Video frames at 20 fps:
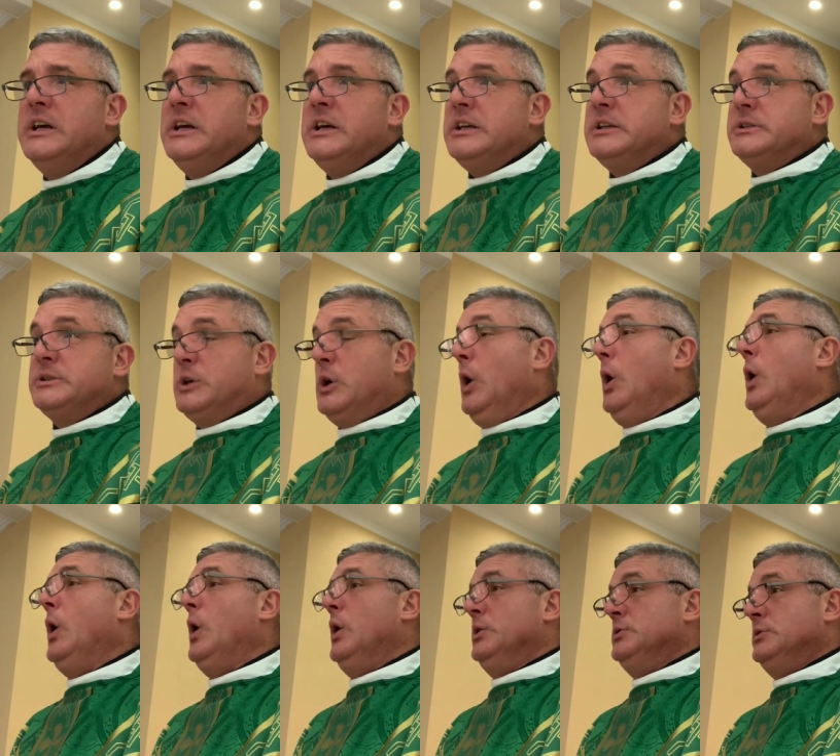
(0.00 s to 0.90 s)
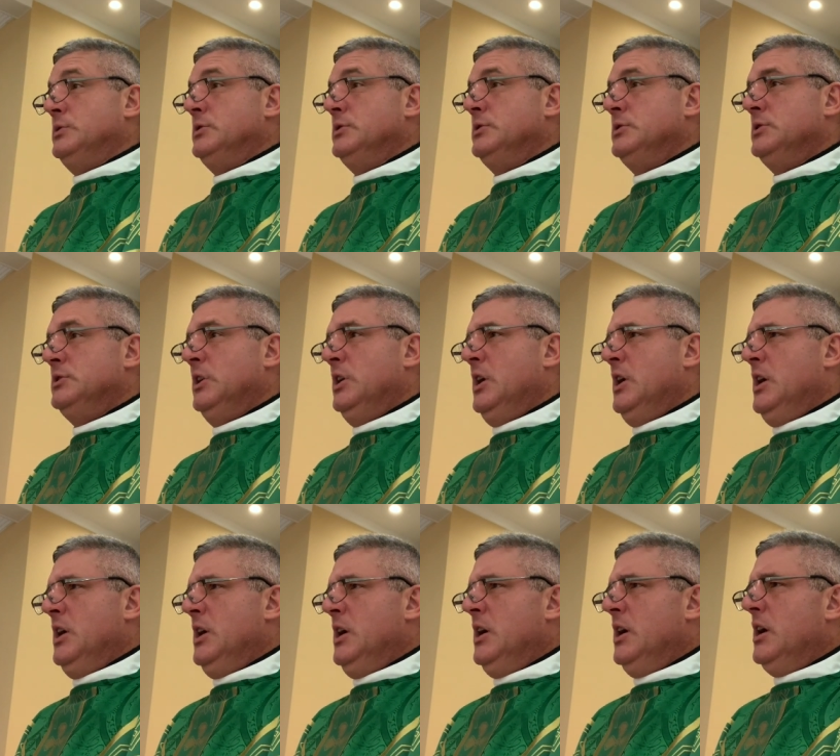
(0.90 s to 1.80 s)
is gone,
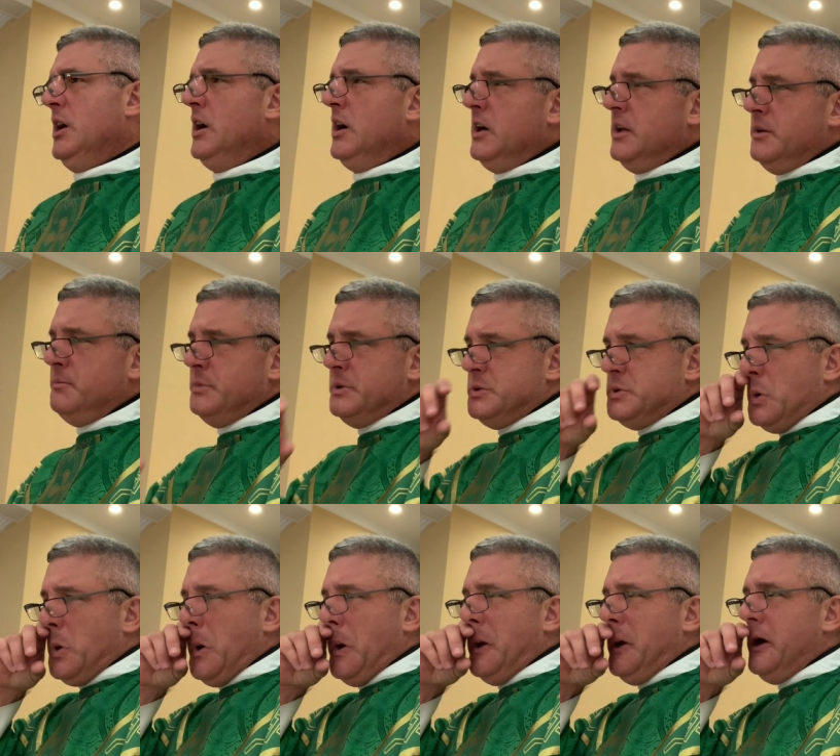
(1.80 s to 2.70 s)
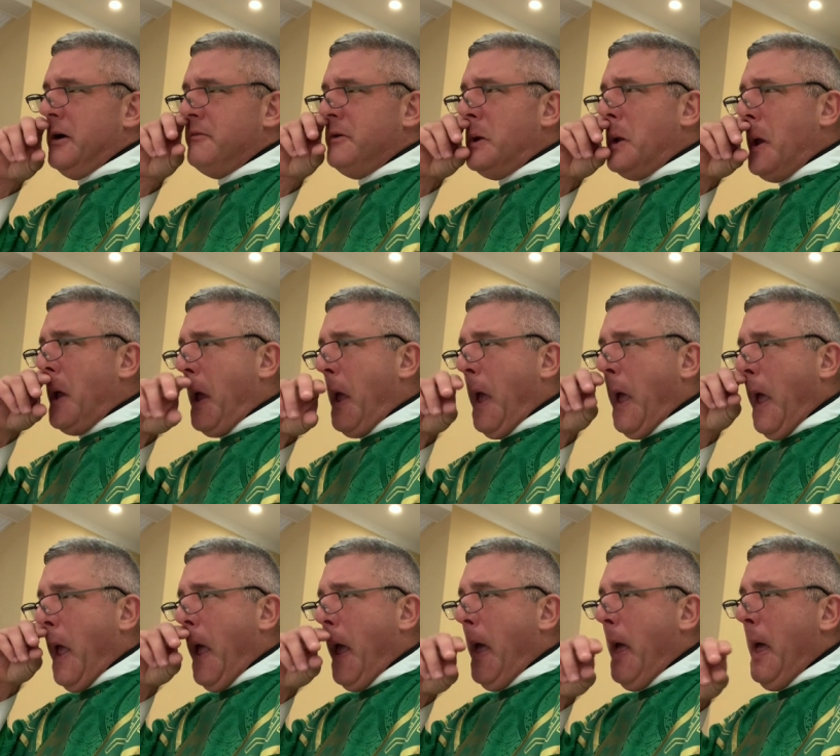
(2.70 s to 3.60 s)
uh, the majority of it
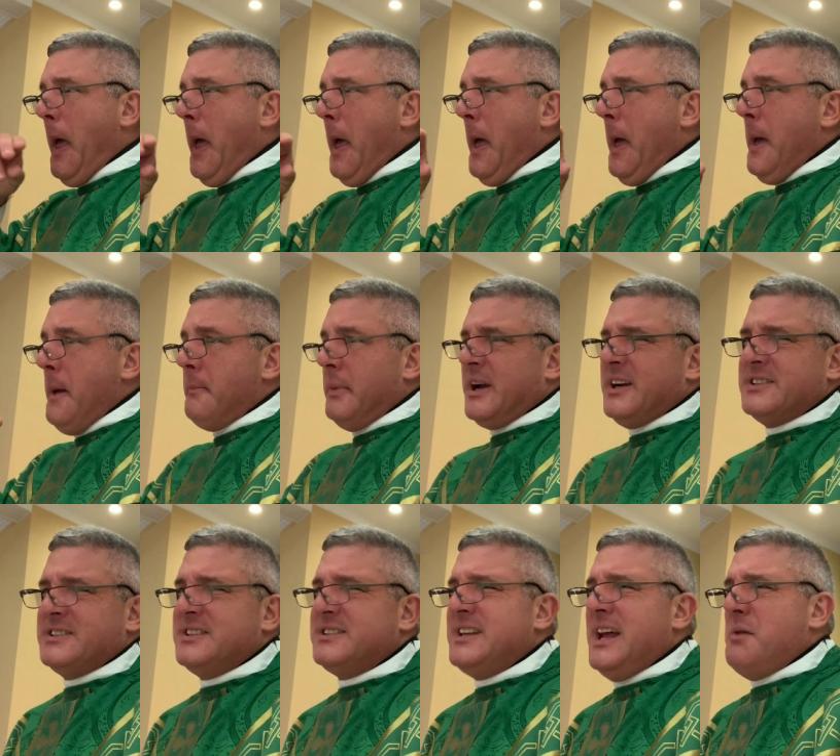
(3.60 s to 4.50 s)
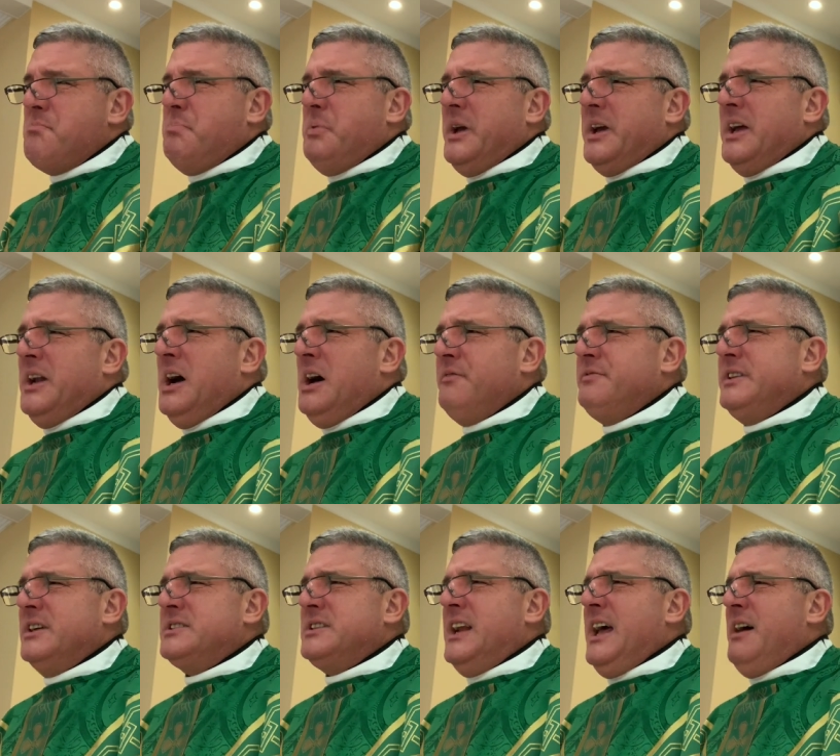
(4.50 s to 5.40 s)
because it's not big enough,
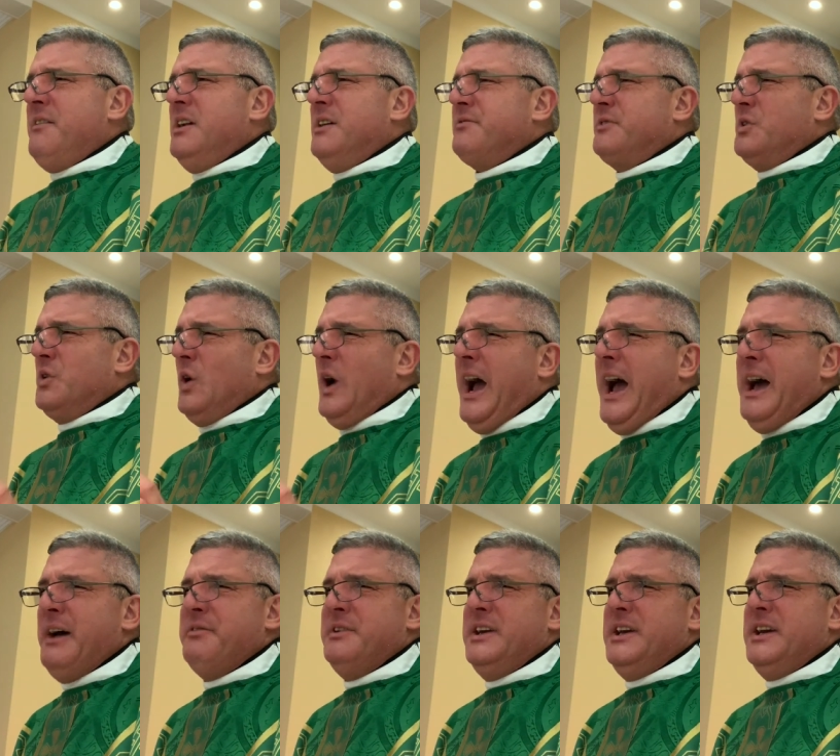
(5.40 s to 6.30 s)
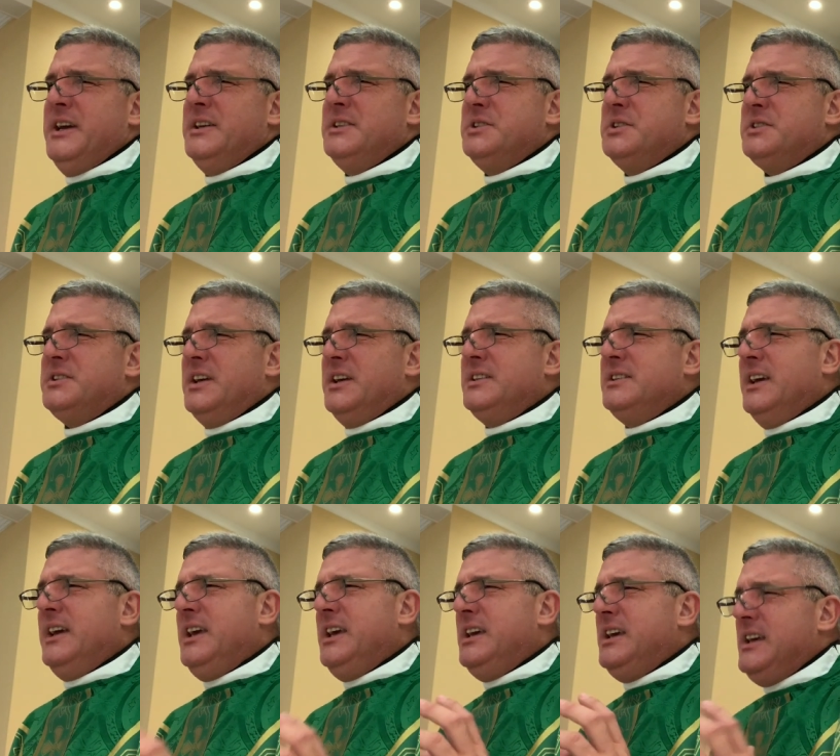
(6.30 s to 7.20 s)
doesn't have enough gravity, and just
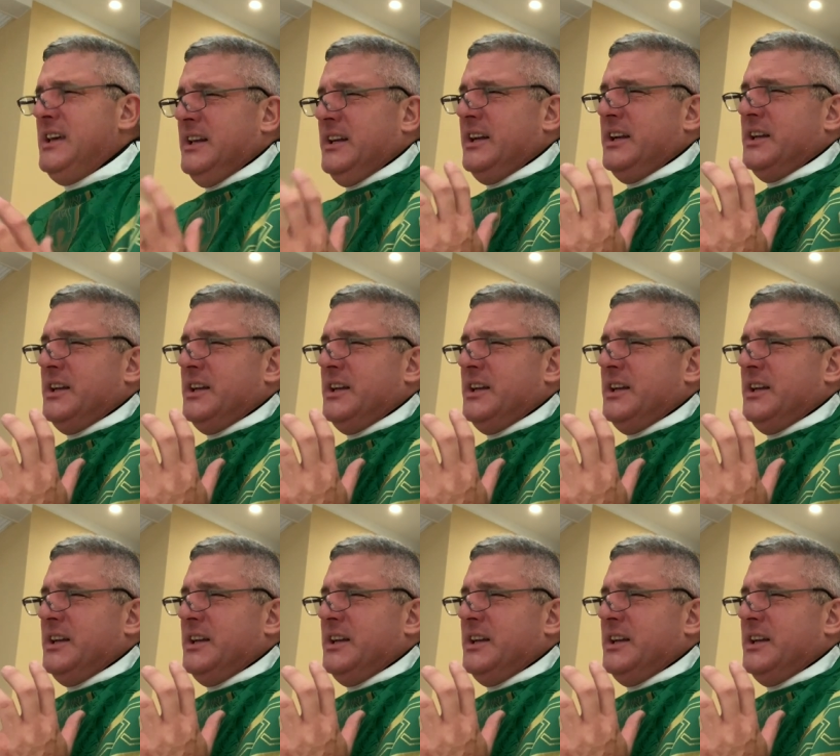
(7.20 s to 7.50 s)
heat at